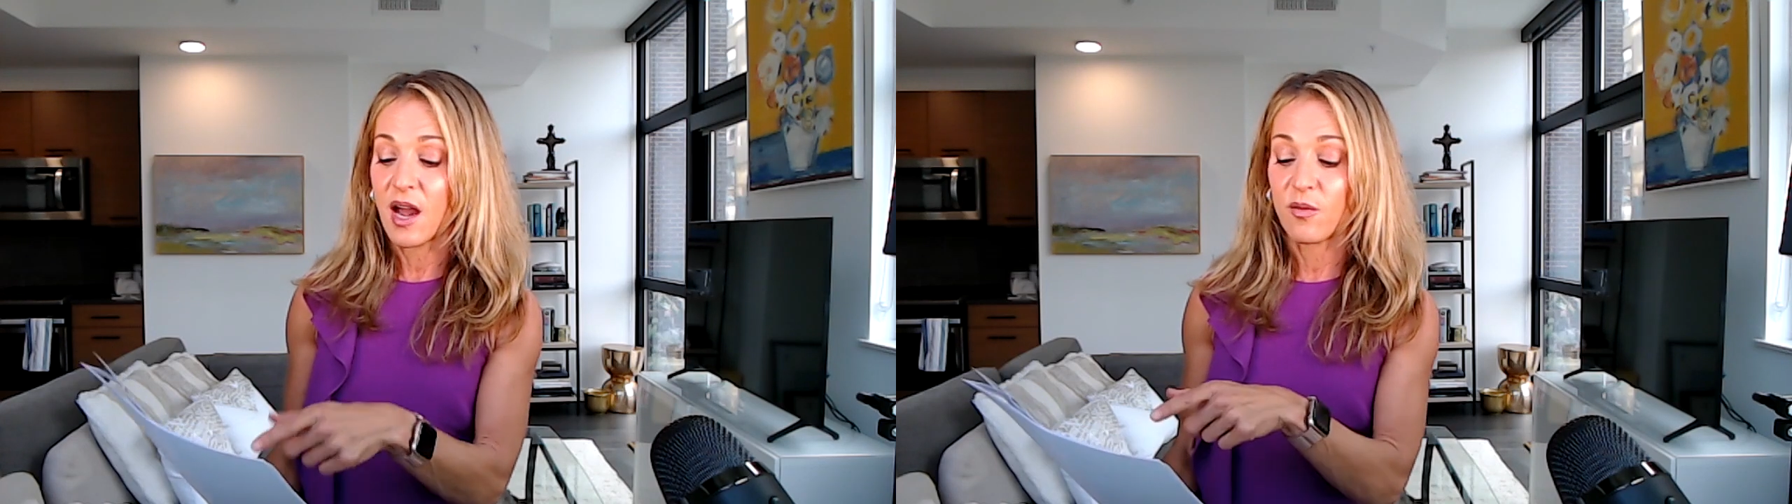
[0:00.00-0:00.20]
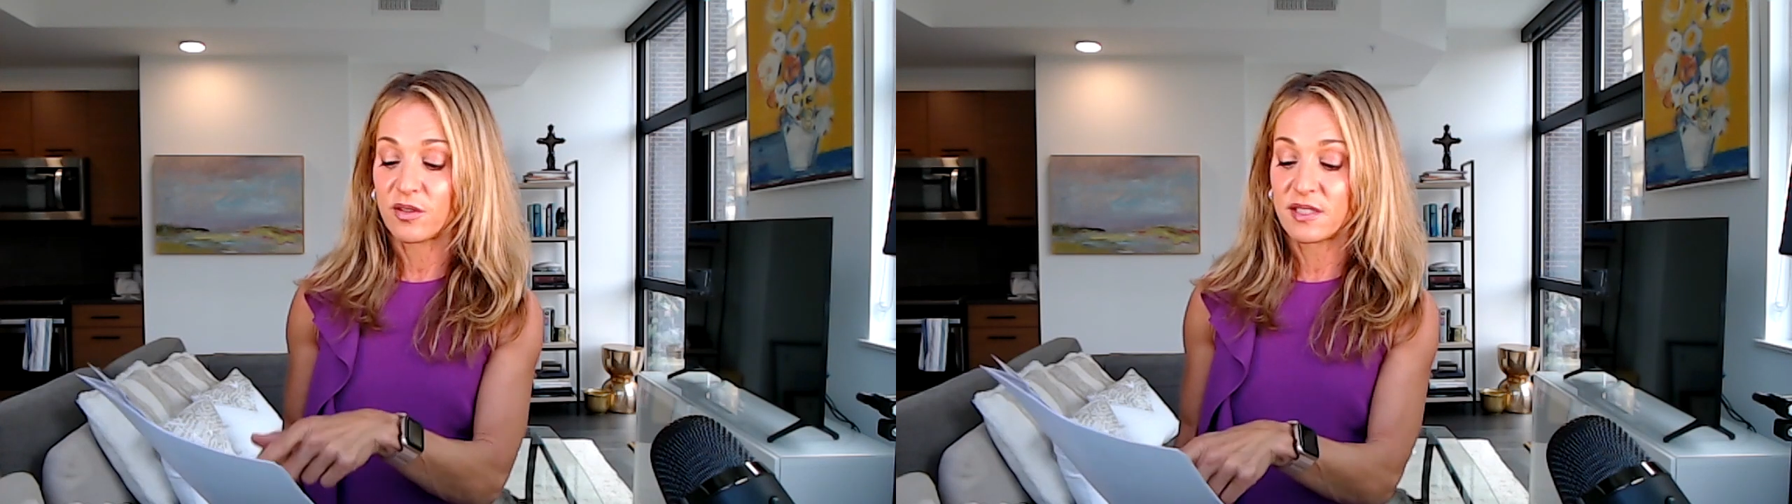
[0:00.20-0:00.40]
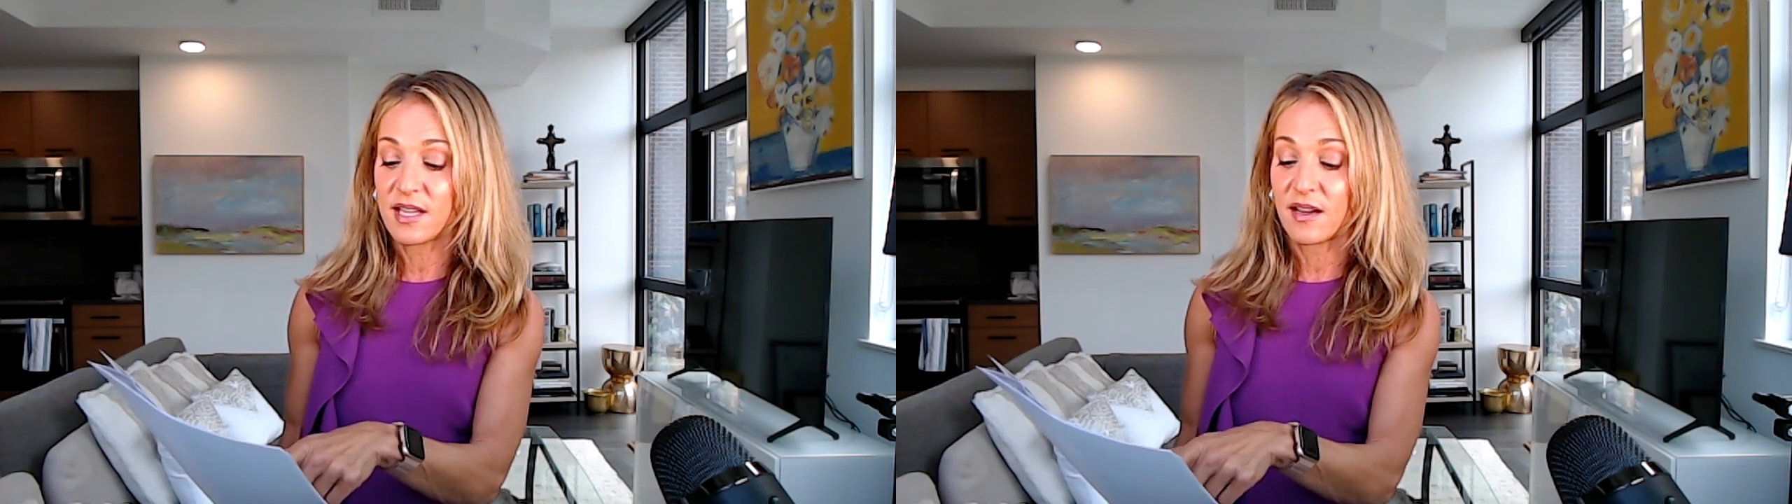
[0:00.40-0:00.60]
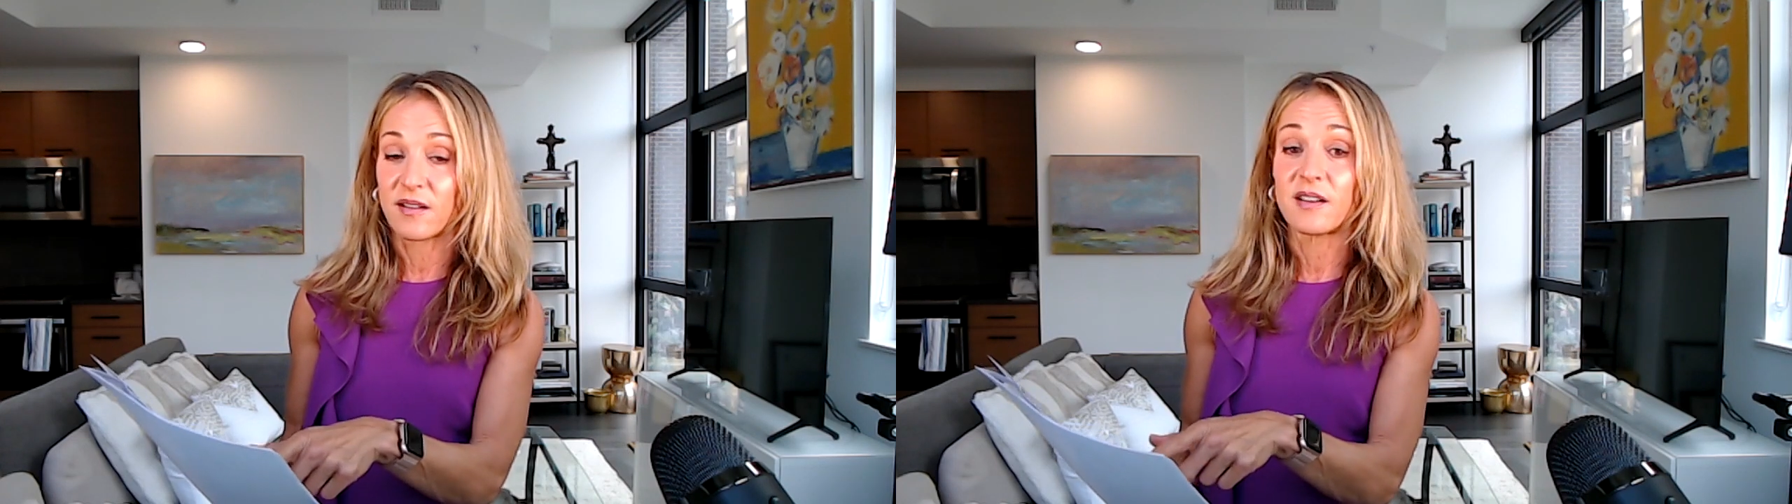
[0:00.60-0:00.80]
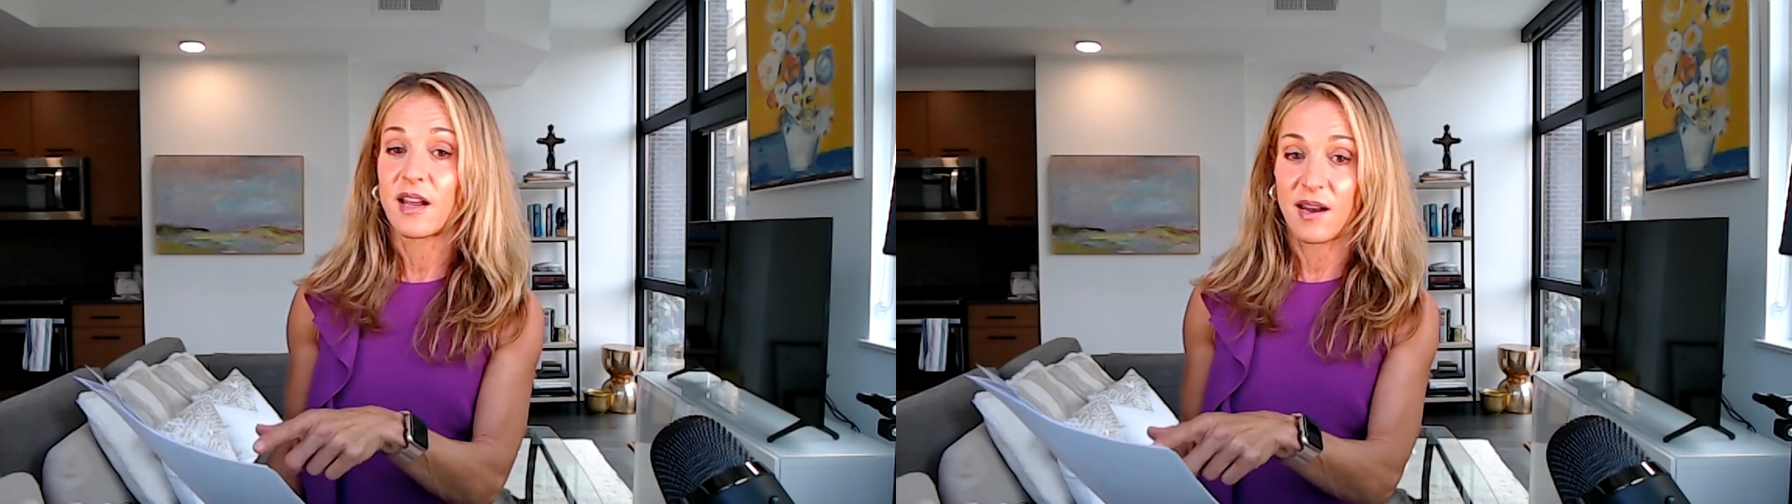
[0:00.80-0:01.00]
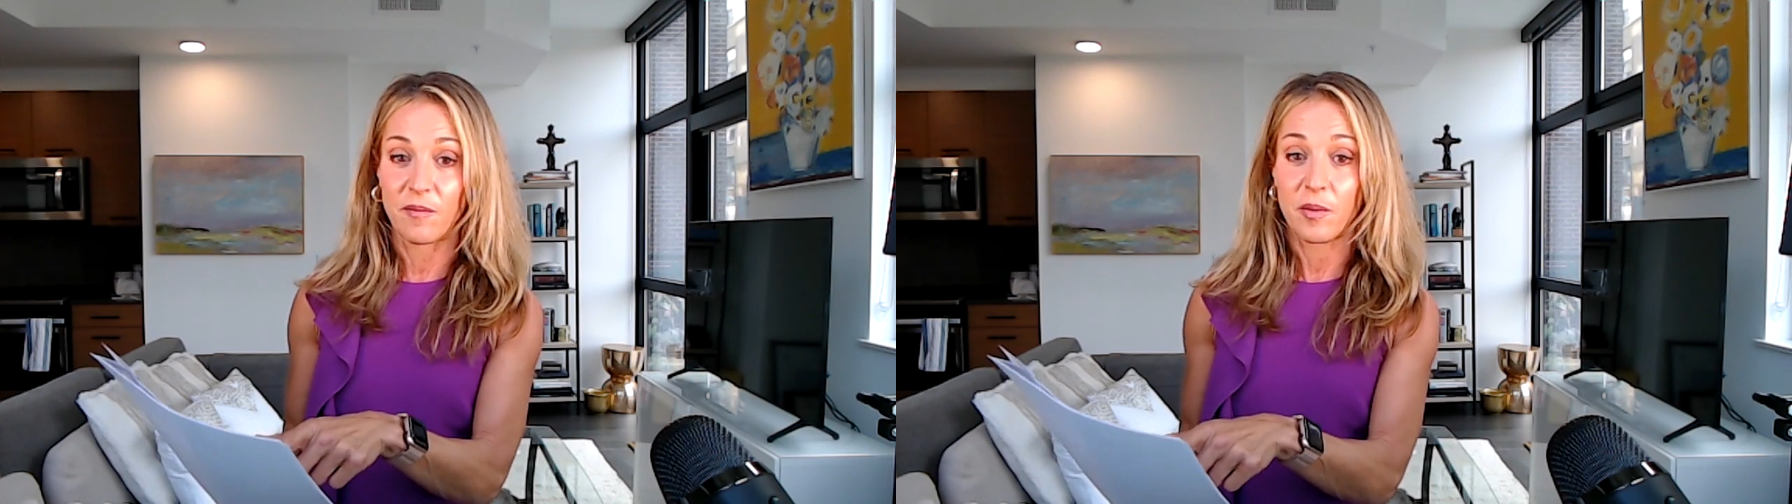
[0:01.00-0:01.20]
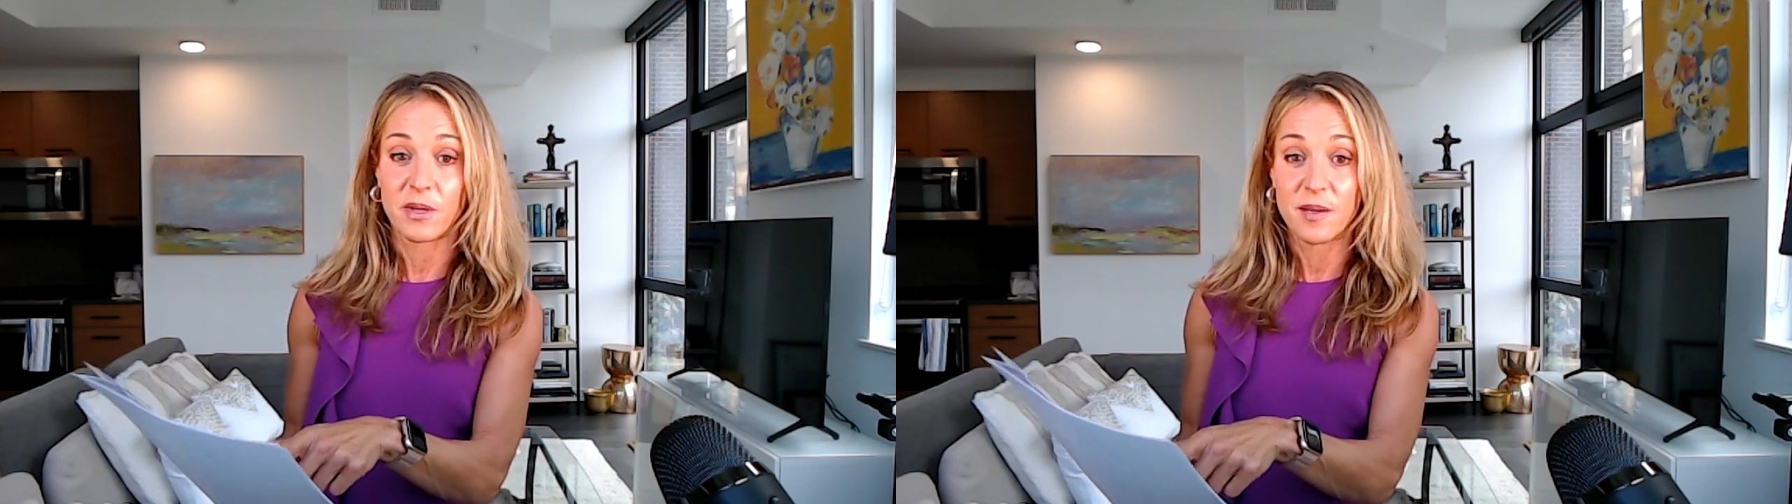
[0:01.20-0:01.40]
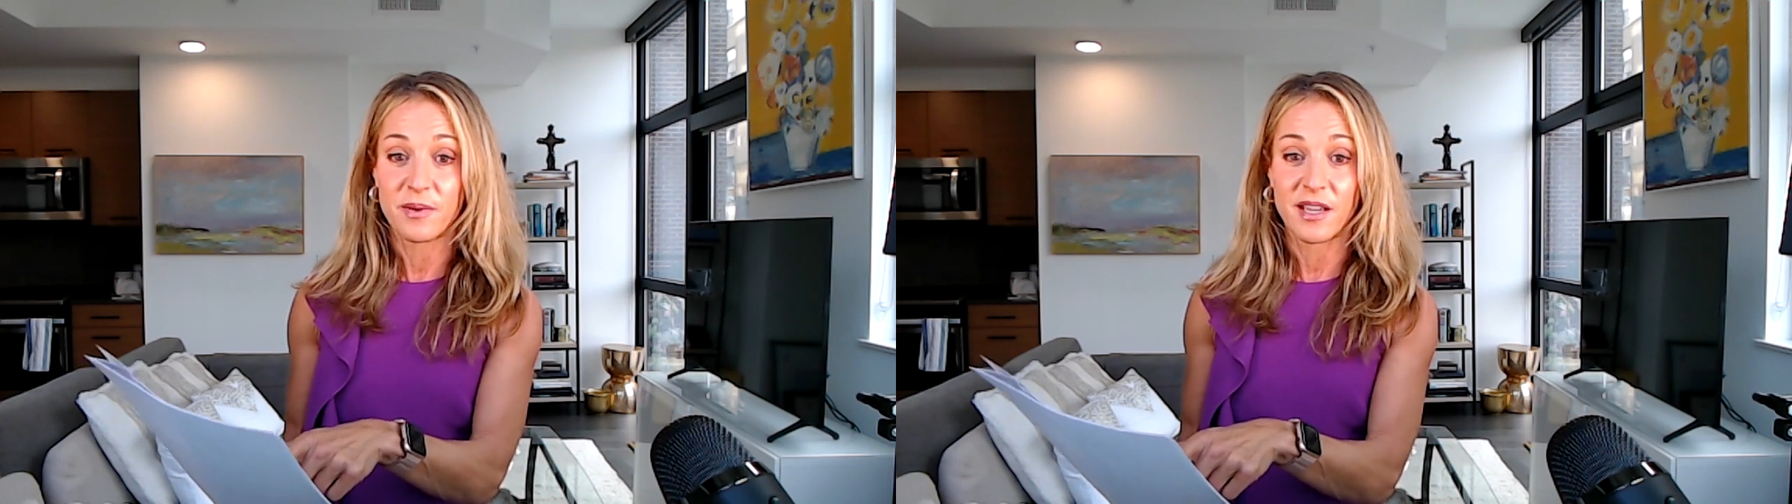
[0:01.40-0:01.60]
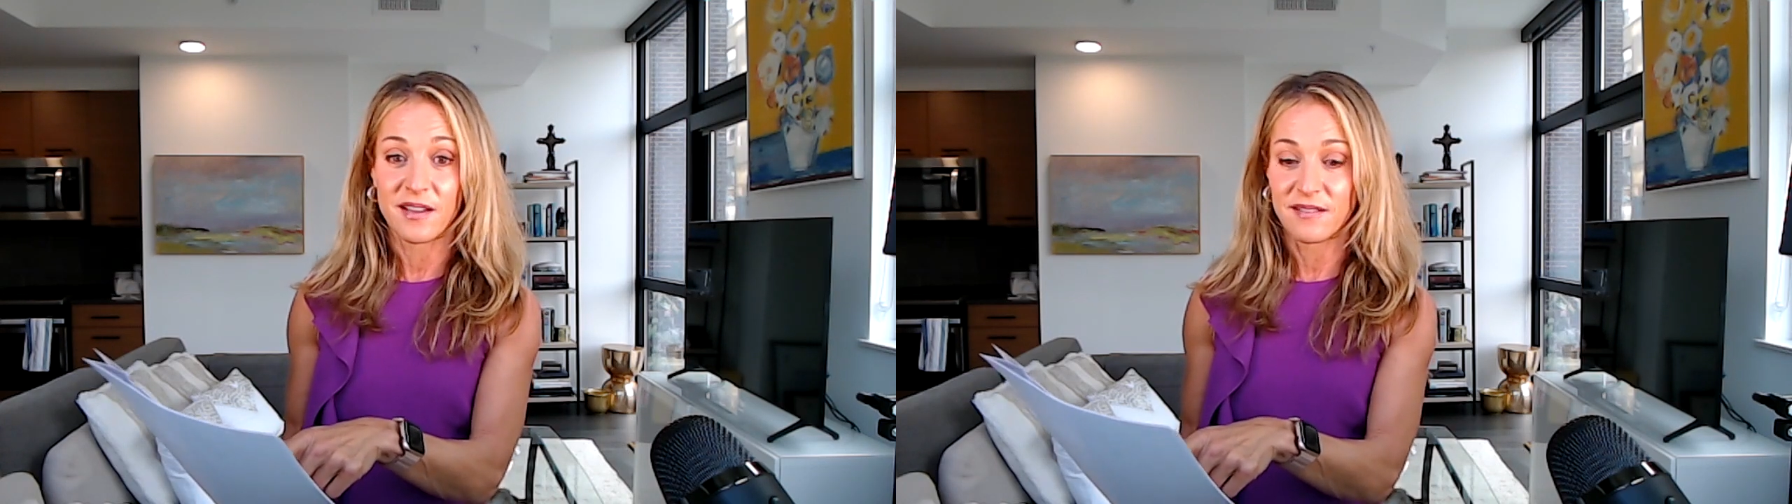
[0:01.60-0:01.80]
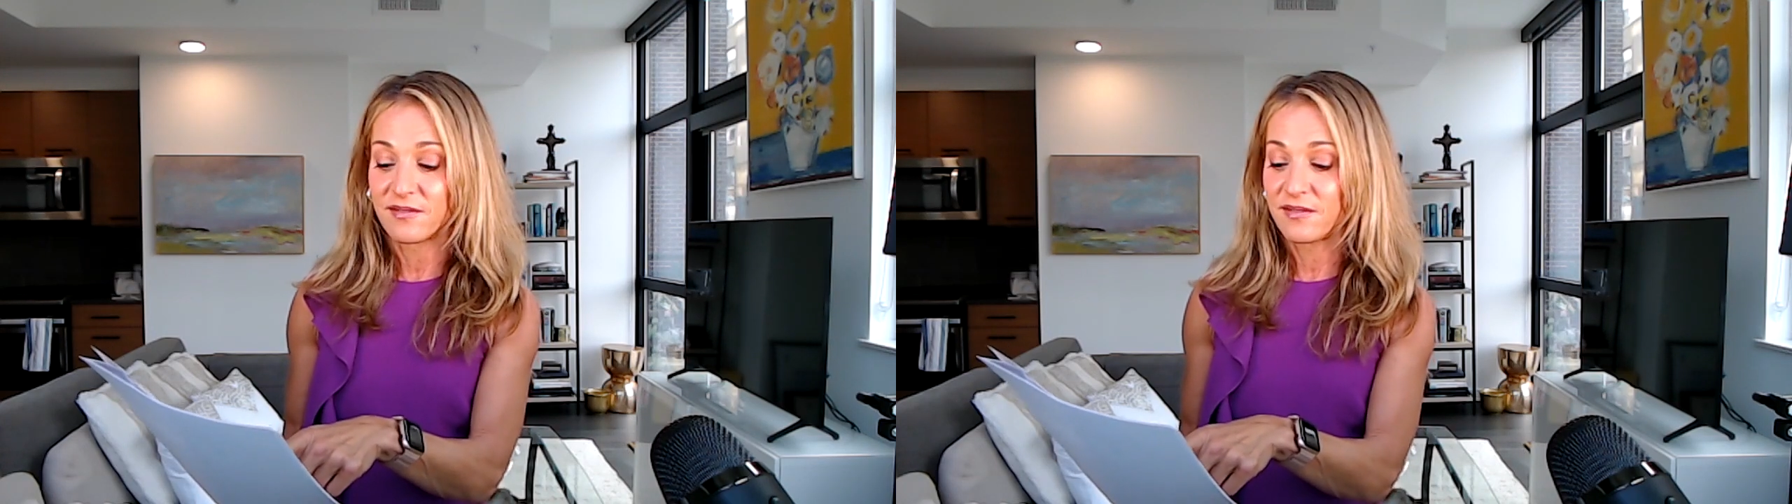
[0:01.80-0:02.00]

I wrote this down and I'm keeping it,